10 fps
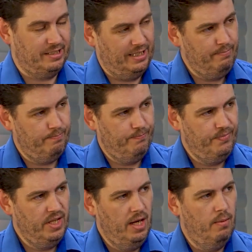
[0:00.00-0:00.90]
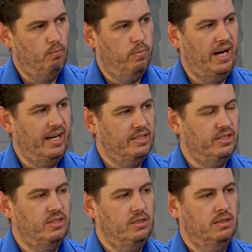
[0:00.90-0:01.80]
same,
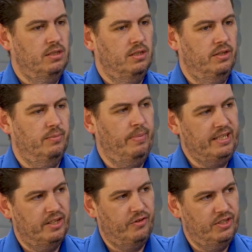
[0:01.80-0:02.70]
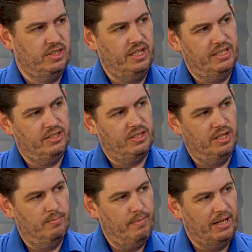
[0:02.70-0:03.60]
but the big difference is the
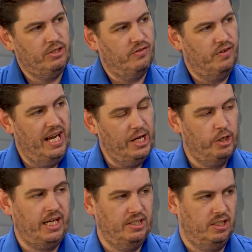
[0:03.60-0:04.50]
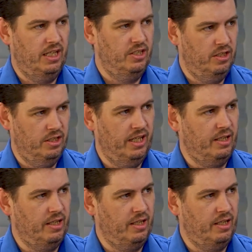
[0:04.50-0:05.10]
amount of echo cancellation that they